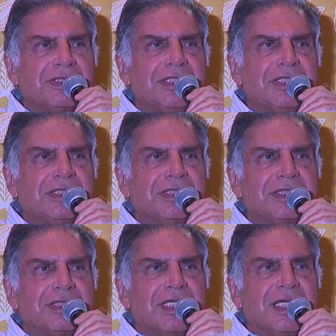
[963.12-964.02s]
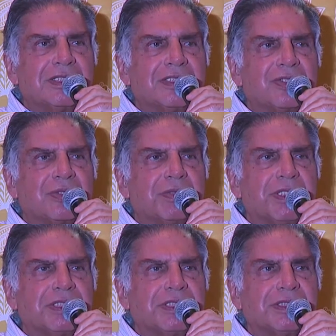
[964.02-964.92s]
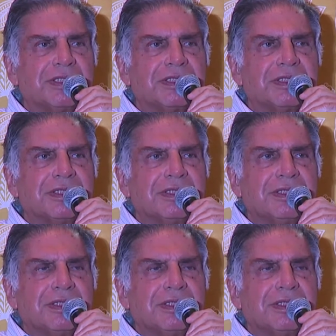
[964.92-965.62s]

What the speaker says: or leaders in large corporations